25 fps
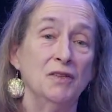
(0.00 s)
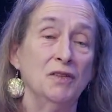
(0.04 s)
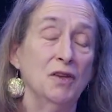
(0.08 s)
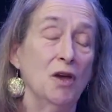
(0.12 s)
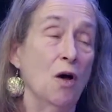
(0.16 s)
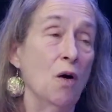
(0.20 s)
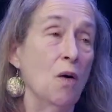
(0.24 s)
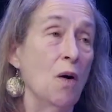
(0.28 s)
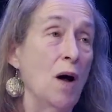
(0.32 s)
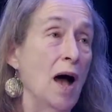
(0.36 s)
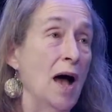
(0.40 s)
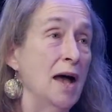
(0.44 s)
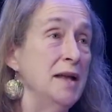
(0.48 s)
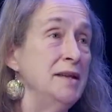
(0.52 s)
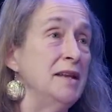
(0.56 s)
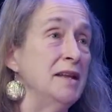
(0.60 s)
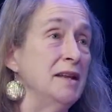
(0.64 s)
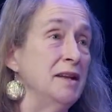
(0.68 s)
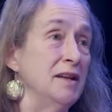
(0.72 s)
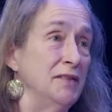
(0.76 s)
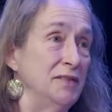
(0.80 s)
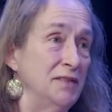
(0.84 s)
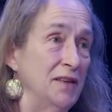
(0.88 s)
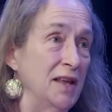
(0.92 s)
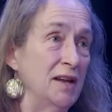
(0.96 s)
So I
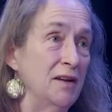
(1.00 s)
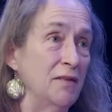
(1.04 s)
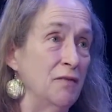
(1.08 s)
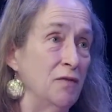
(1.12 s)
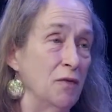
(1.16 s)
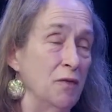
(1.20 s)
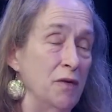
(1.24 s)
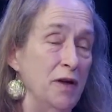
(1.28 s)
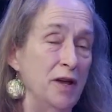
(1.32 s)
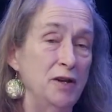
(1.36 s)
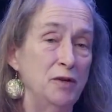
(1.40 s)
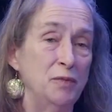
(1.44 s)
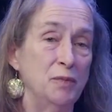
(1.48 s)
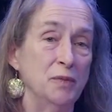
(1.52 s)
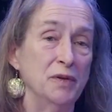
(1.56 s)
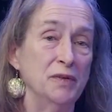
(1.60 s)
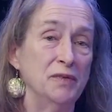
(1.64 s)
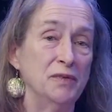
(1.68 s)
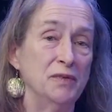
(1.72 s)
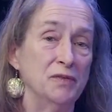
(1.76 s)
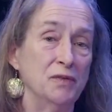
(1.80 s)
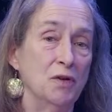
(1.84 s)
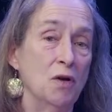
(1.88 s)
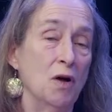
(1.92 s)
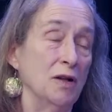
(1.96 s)
did a set of
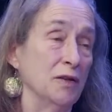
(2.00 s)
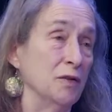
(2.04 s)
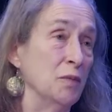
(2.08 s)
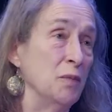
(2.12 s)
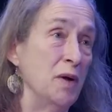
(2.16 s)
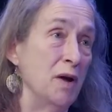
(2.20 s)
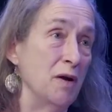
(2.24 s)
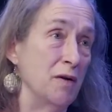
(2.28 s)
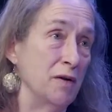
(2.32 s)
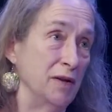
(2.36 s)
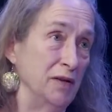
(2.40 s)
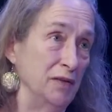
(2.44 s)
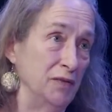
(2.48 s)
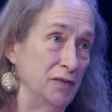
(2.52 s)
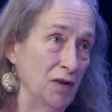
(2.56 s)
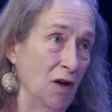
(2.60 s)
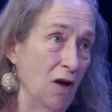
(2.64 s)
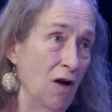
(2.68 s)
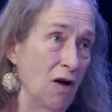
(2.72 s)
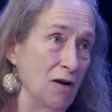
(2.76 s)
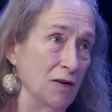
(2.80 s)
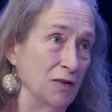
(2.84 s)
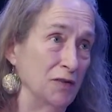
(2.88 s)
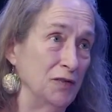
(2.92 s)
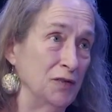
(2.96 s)
arrangements called American
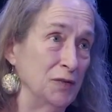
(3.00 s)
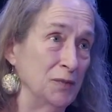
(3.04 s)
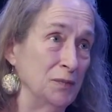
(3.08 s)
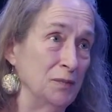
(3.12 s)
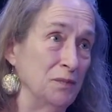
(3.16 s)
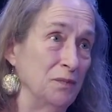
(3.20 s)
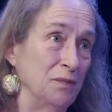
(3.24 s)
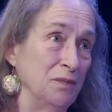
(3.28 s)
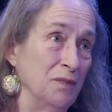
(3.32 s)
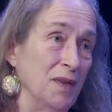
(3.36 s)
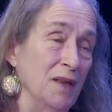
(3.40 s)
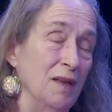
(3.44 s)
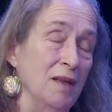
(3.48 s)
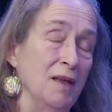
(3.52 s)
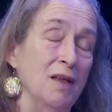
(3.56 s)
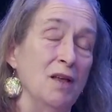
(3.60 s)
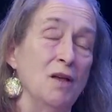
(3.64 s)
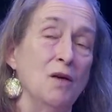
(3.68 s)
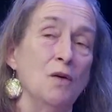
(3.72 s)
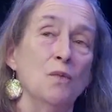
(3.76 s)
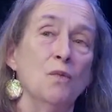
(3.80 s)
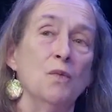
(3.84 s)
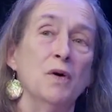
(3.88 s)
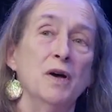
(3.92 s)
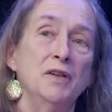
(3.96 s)
Songs,
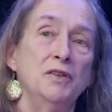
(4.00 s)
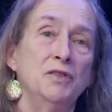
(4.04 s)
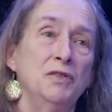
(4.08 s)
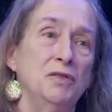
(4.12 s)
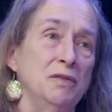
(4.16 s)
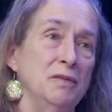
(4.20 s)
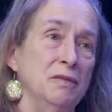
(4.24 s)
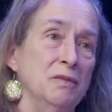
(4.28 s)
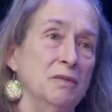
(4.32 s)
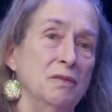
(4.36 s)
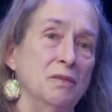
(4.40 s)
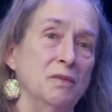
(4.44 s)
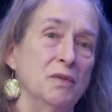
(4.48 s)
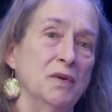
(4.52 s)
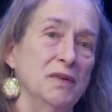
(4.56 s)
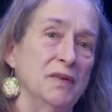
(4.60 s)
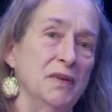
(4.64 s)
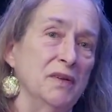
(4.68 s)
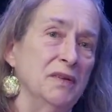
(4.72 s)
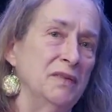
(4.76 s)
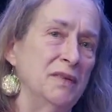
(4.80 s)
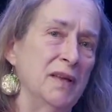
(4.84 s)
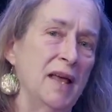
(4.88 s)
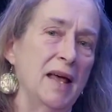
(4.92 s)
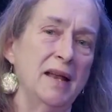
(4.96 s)
which
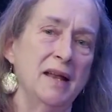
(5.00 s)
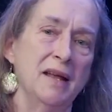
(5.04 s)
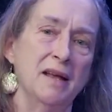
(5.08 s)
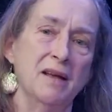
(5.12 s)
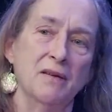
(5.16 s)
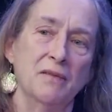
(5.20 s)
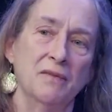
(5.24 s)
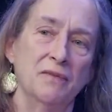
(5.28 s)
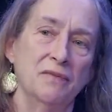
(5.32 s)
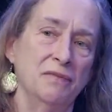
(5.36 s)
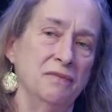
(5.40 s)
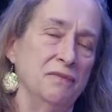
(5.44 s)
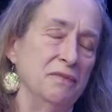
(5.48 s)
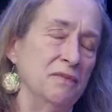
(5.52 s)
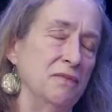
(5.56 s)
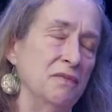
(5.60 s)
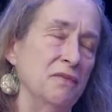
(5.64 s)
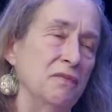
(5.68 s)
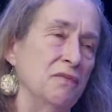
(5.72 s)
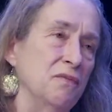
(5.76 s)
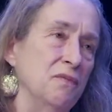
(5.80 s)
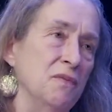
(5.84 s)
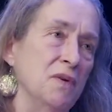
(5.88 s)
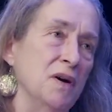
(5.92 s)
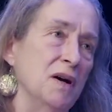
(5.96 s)
was a setting of
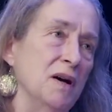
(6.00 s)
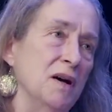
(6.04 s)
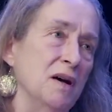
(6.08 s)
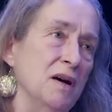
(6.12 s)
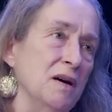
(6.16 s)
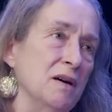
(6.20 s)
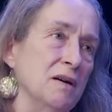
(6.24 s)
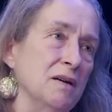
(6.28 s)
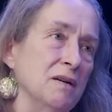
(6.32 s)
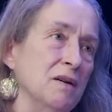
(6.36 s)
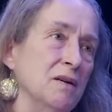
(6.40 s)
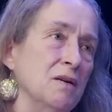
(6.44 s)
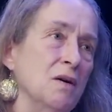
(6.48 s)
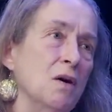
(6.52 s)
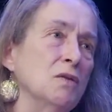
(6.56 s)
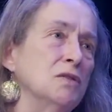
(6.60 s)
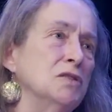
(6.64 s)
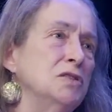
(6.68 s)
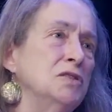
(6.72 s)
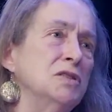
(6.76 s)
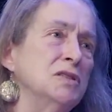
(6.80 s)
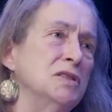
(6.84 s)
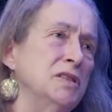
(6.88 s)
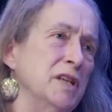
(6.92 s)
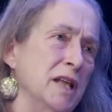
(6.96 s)

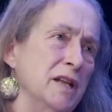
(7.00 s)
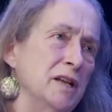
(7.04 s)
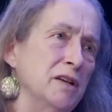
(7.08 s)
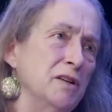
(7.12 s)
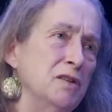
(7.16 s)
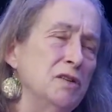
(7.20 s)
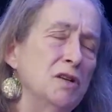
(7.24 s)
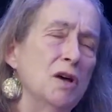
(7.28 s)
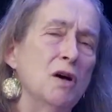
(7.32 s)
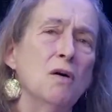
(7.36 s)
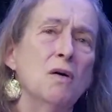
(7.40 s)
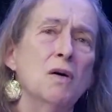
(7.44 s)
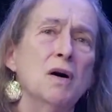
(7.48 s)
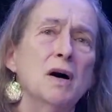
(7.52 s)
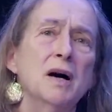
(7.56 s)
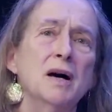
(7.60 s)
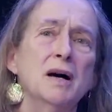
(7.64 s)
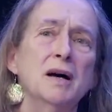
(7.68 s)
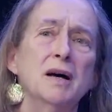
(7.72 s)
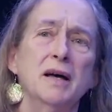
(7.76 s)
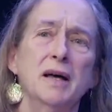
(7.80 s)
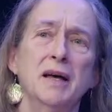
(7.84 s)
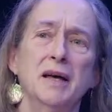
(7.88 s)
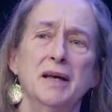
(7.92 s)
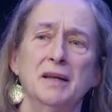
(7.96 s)
O
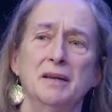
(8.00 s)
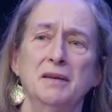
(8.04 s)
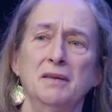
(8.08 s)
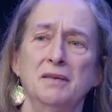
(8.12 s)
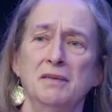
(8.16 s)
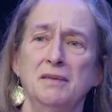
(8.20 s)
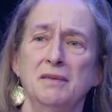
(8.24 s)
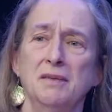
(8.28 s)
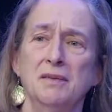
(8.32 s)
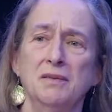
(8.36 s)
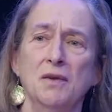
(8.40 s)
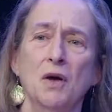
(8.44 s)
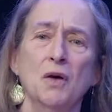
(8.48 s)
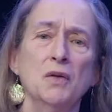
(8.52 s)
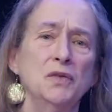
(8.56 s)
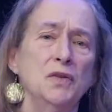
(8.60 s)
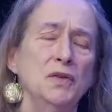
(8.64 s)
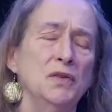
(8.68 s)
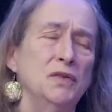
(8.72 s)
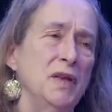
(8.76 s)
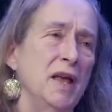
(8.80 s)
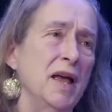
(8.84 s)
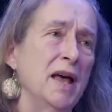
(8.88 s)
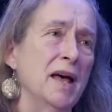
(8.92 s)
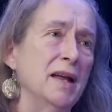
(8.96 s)
Shenandoah and O
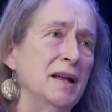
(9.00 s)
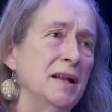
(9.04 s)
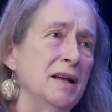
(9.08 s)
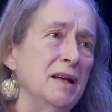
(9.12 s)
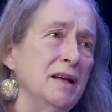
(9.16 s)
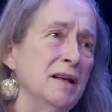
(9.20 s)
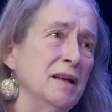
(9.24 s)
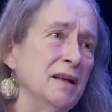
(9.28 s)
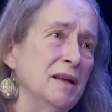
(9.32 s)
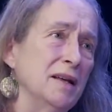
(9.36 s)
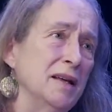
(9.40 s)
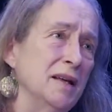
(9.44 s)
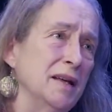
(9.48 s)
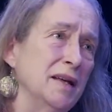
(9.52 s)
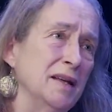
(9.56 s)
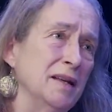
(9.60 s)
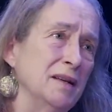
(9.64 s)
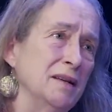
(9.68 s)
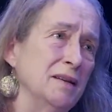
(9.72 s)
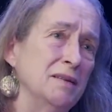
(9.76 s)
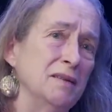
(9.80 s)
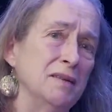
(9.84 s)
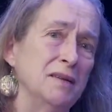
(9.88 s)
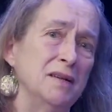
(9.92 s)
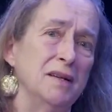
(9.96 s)
Susanna
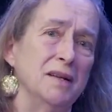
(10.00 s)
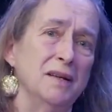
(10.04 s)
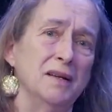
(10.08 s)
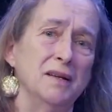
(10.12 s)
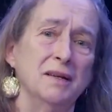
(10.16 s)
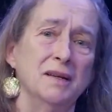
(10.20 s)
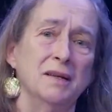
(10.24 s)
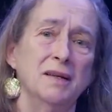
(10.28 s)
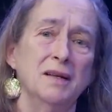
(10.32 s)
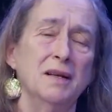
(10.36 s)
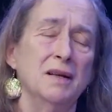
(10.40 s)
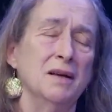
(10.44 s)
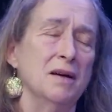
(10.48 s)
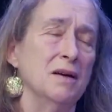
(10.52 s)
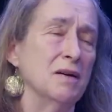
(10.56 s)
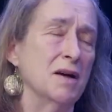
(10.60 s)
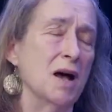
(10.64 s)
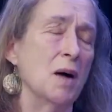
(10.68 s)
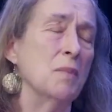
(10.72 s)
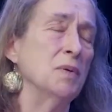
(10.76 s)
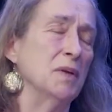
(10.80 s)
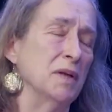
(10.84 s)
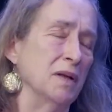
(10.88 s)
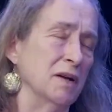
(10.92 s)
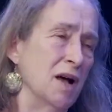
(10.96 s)
and a
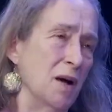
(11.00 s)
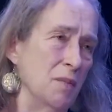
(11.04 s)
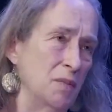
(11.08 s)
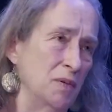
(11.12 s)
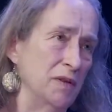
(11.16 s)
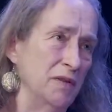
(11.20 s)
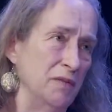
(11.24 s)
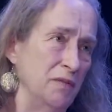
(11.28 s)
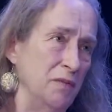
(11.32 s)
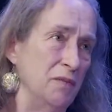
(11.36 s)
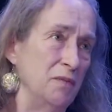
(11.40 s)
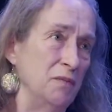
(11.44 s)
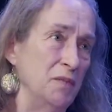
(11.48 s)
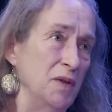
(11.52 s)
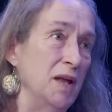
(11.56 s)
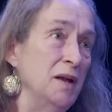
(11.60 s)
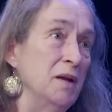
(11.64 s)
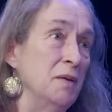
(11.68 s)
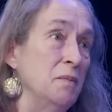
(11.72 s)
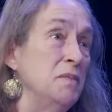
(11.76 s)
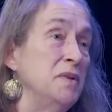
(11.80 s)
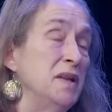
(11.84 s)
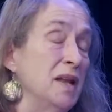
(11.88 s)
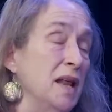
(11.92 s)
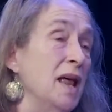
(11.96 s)
couple of,
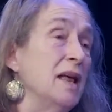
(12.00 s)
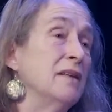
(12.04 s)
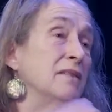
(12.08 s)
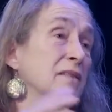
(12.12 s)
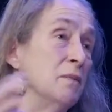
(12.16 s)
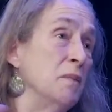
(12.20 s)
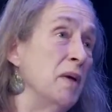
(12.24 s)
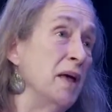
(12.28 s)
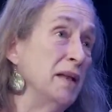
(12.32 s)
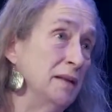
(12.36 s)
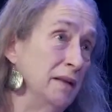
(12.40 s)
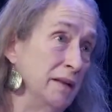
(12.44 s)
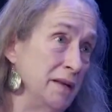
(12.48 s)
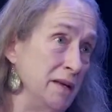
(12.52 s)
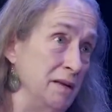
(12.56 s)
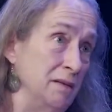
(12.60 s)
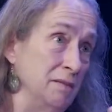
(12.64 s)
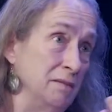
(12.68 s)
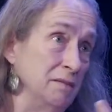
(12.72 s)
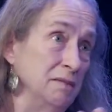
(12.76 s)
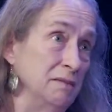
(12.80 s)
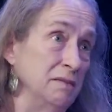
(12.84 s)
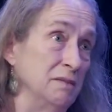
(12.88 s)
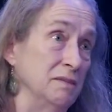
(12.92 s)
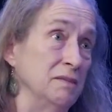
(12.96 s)
and as a
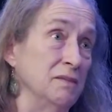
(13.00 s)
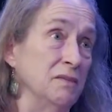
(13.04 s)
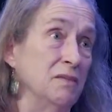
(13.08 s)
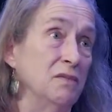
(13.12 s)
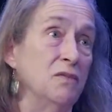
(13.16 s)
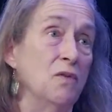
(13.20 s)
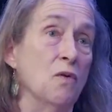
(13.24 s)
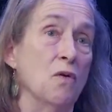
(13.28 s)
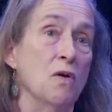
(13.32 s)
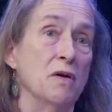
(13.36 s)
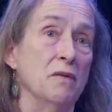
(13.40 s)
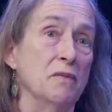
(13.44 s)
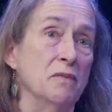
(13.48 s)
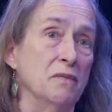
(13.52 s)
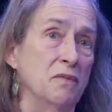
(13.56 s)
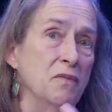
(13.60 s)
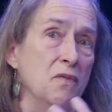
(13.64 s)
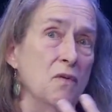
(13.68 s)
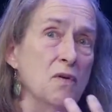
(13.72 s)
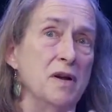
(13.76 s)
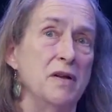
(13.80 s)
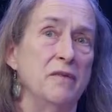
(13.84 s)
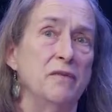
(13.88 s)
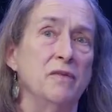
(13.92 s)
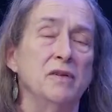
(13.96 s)
medley, four
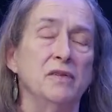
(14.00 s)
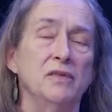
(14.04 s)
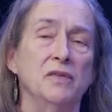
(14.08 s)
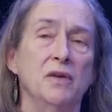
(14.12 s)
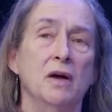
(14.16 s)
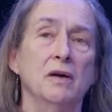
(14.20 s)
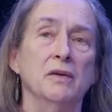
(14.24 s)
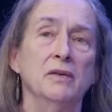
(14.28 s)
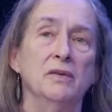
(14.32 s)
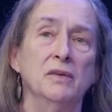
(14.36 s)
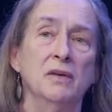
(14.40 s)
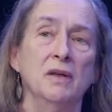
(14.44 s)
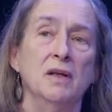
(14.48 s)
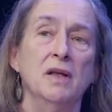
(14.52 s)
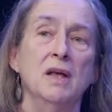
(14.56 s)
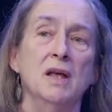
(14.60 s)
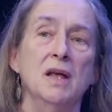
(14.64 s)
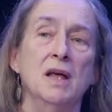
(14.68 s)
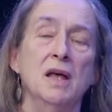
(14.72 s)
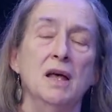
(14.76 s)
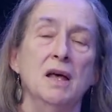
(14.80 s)
different songs.